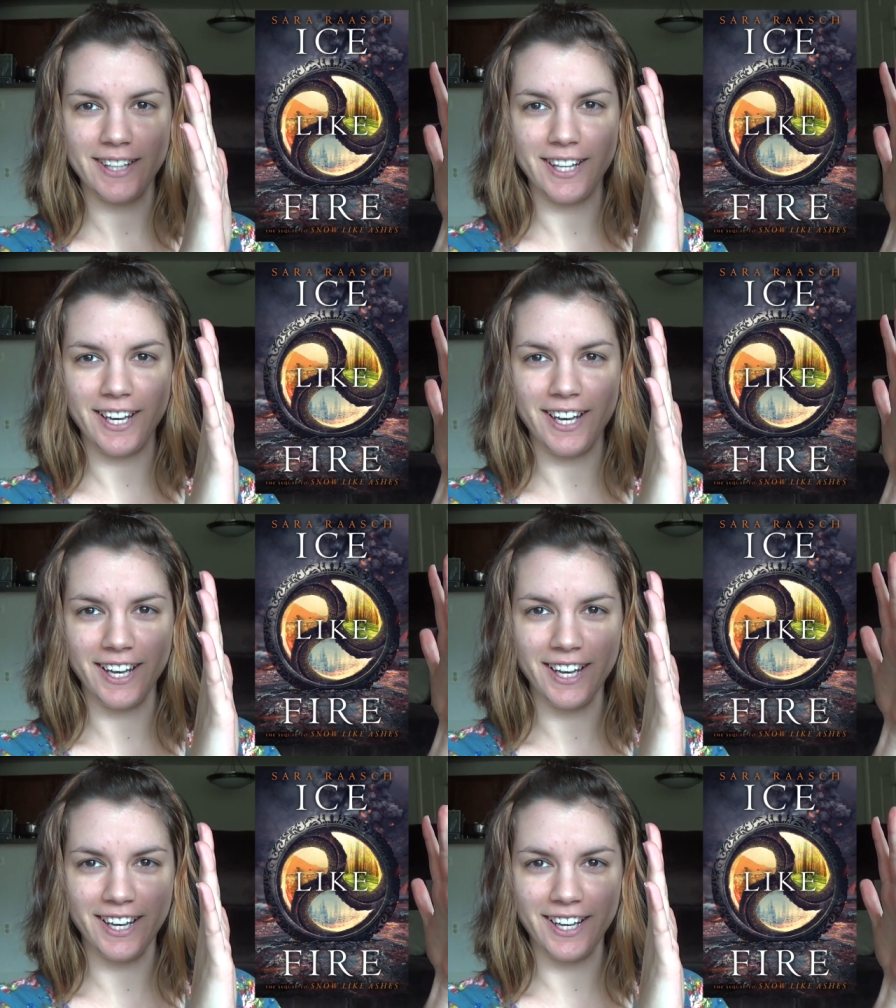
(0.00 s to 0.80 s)

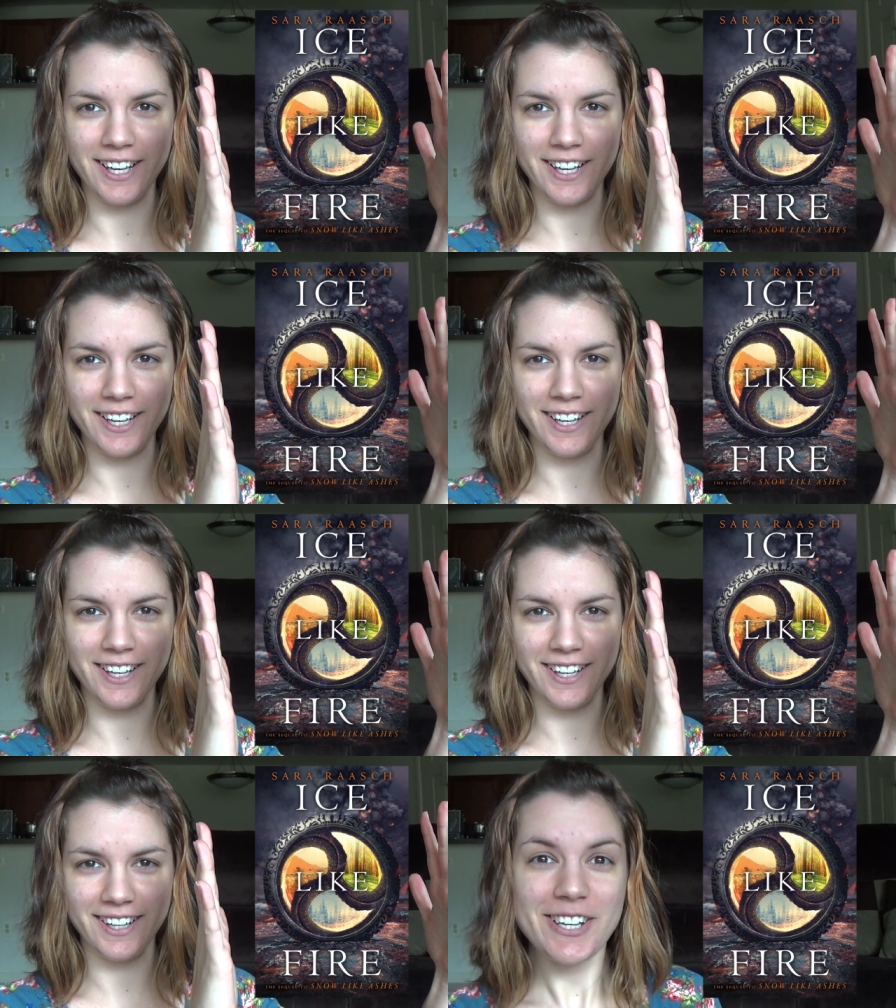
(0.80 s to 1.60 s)

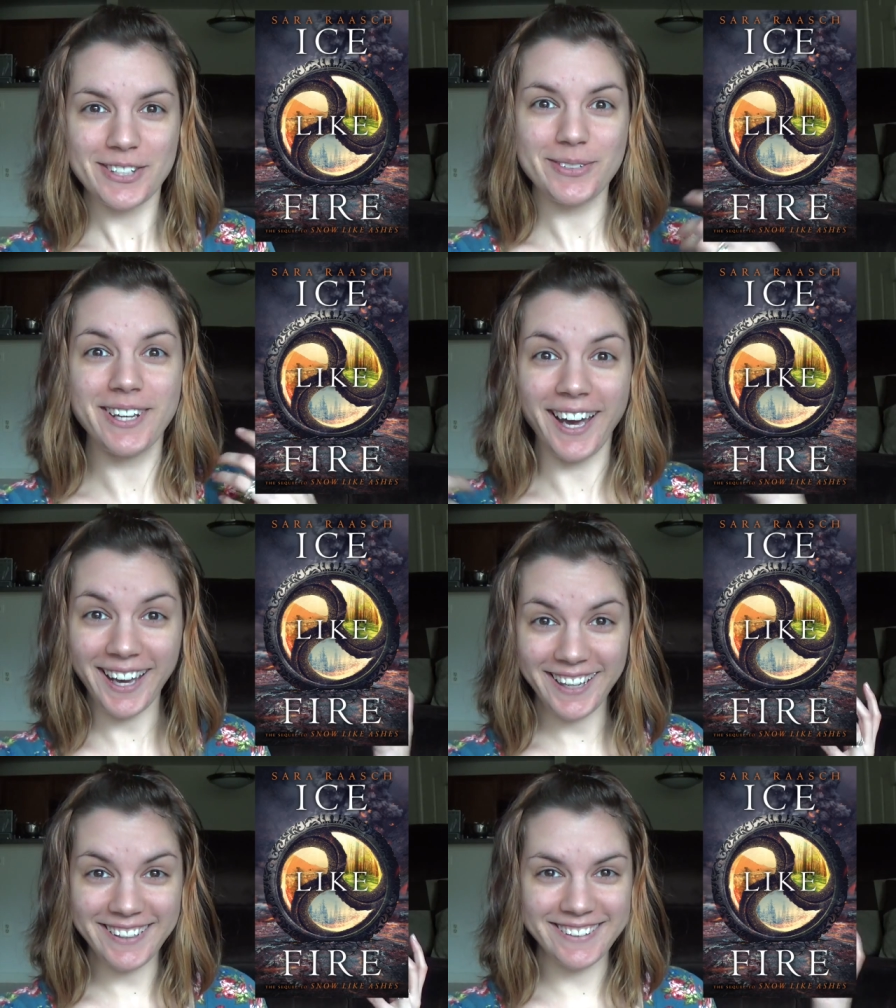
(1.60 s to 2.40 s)
Ah. So
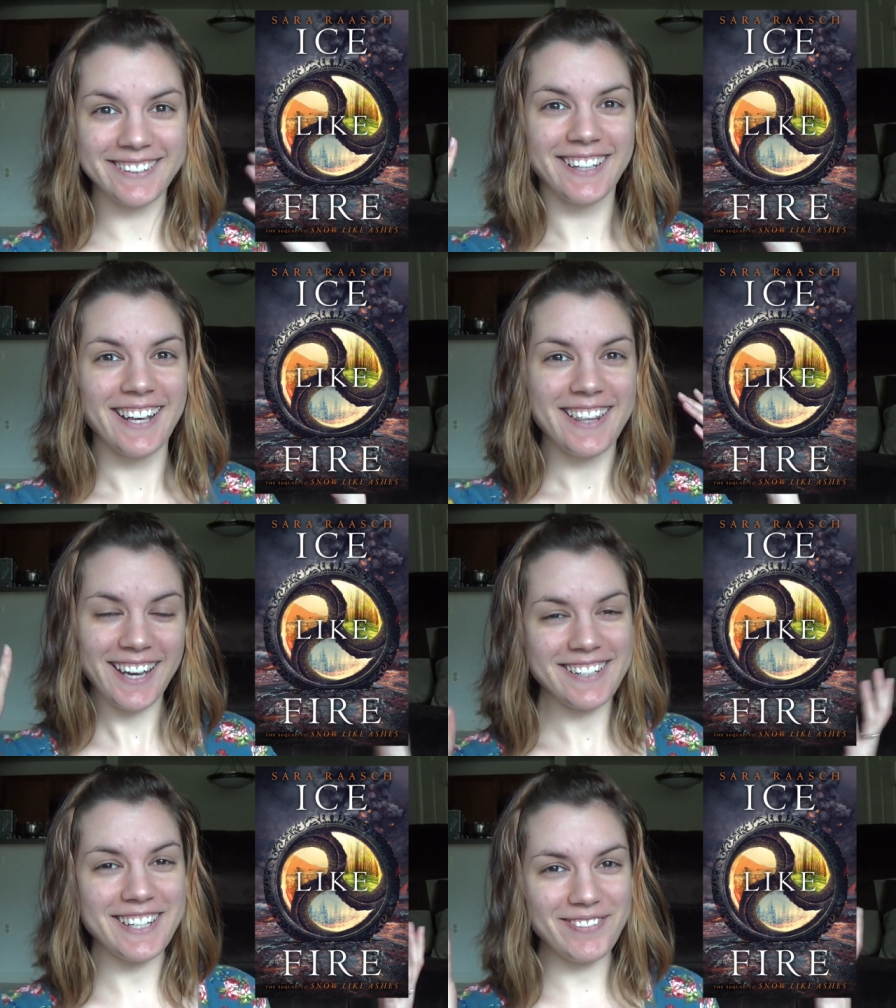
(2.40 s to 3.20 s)
guys, the
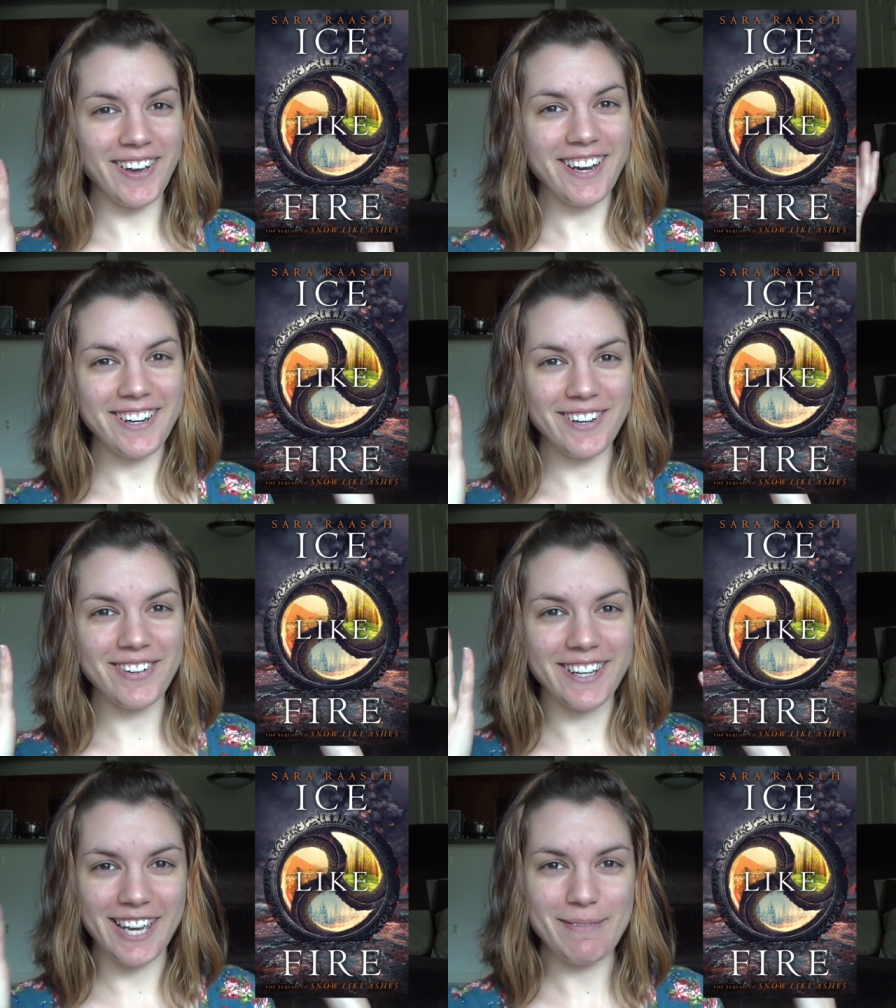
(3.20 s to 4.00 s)
Ice Like Fire
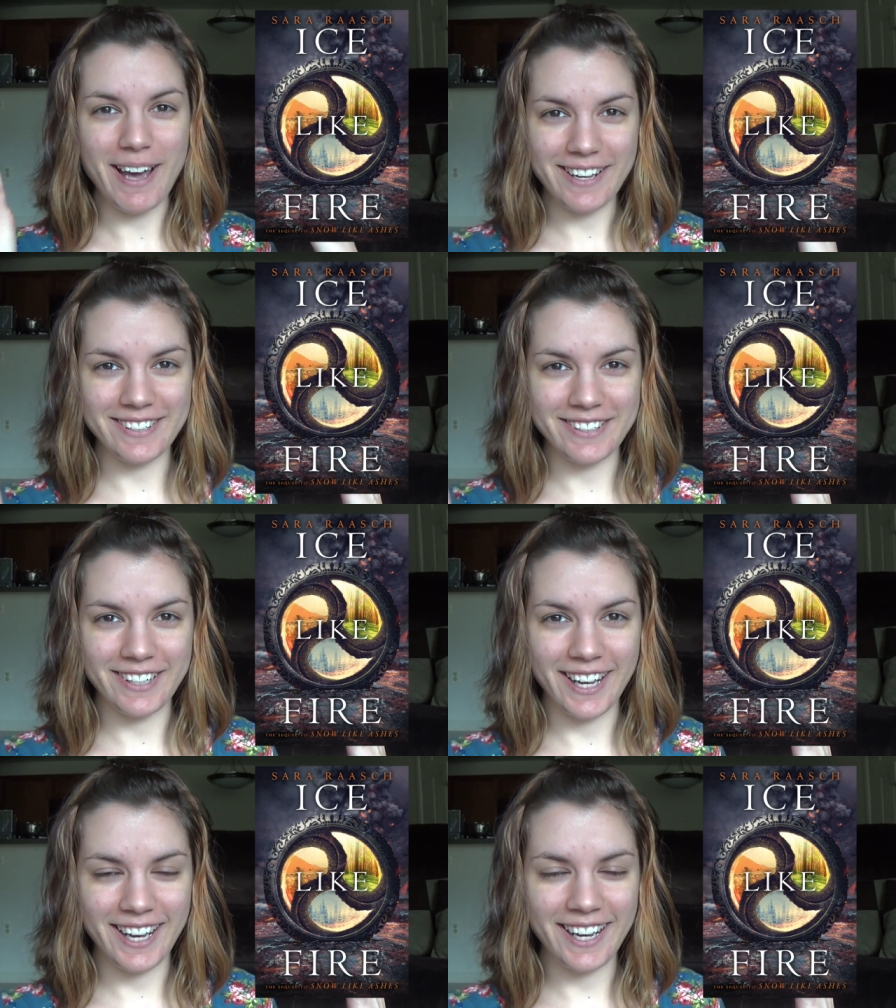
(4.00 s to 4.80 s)
cover came out
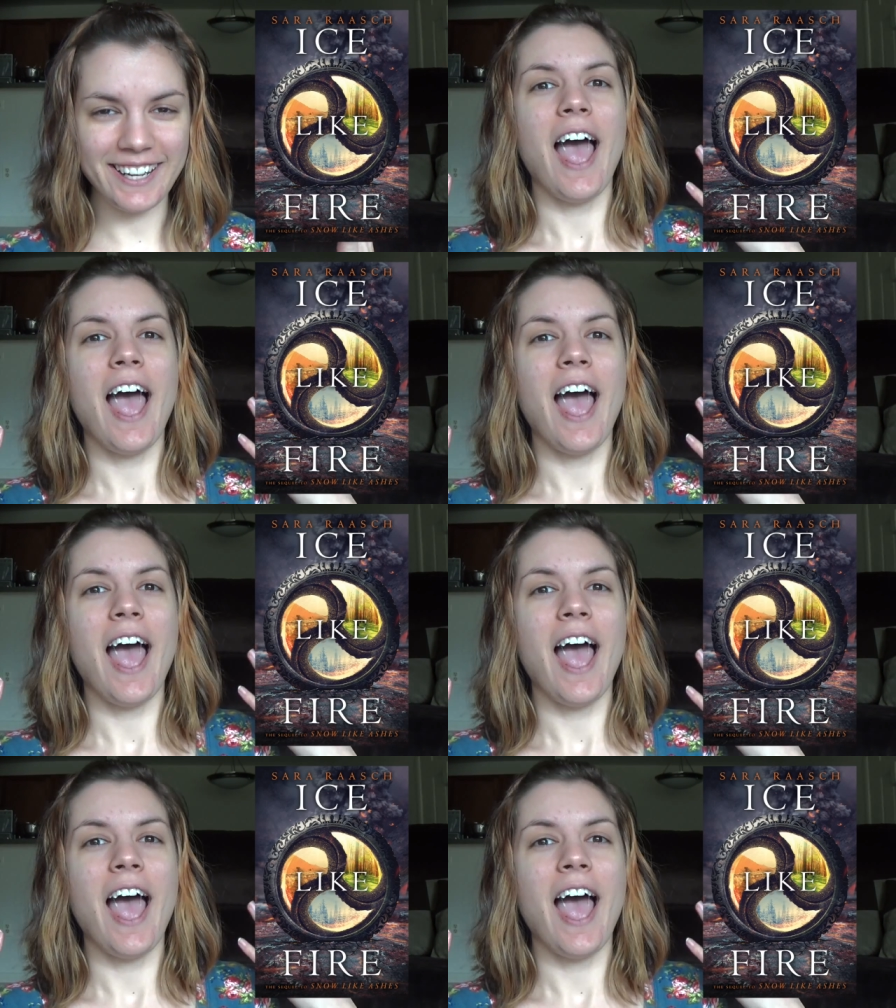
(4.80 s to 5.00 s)
yesterday,